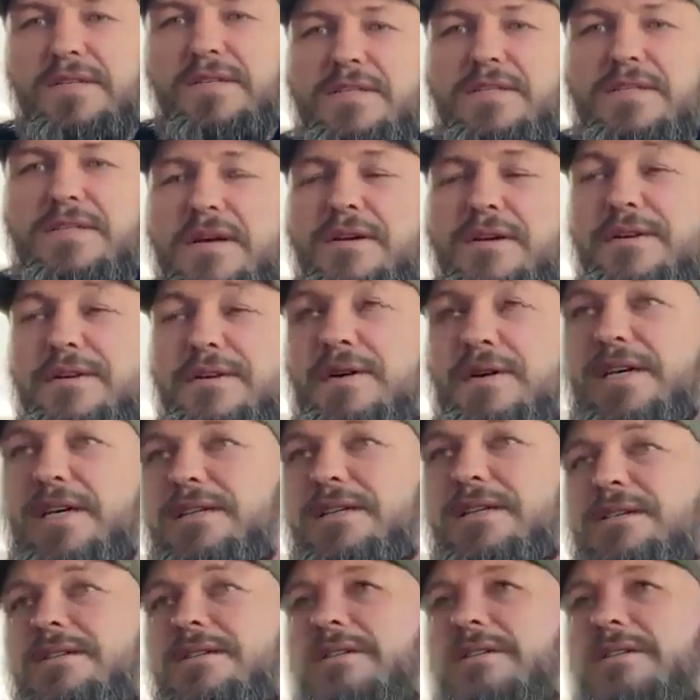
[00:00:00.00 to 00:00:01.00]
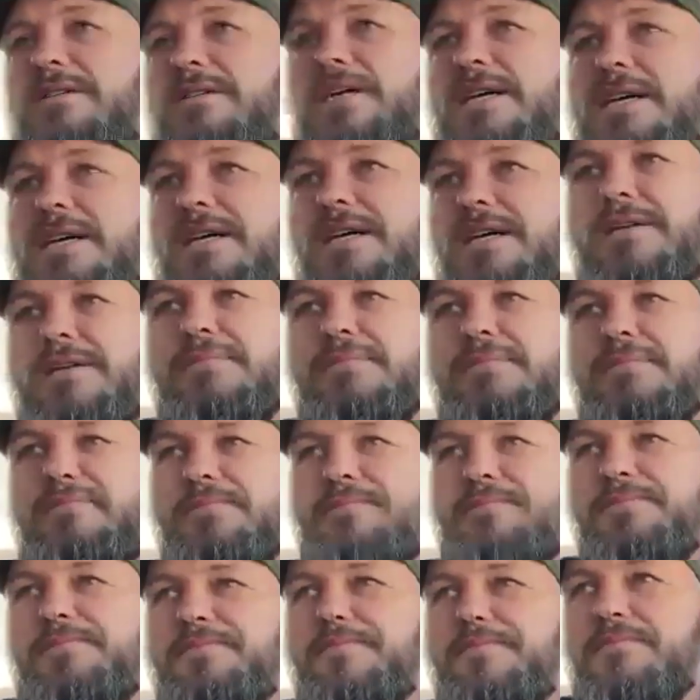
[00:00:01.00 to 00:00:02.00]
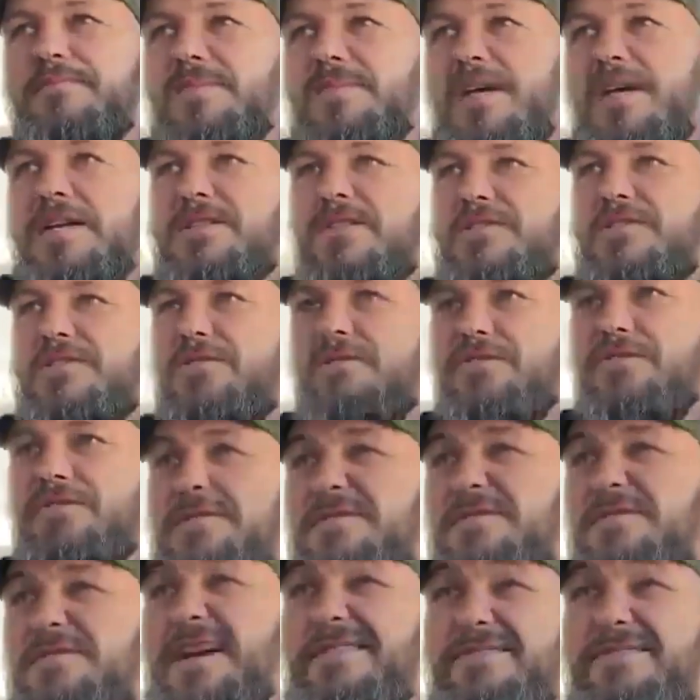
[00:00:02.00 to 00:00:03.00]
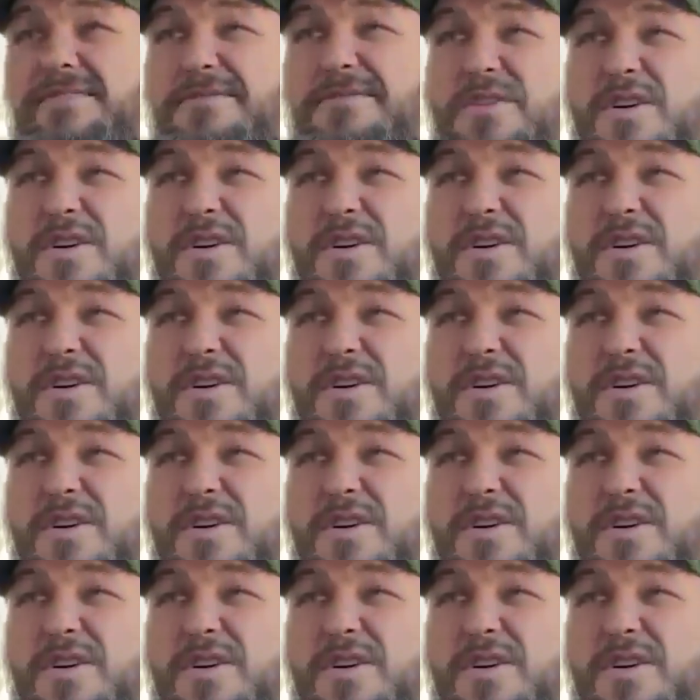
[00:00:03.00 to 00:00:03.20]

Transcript: So anyway, Townsville, favorite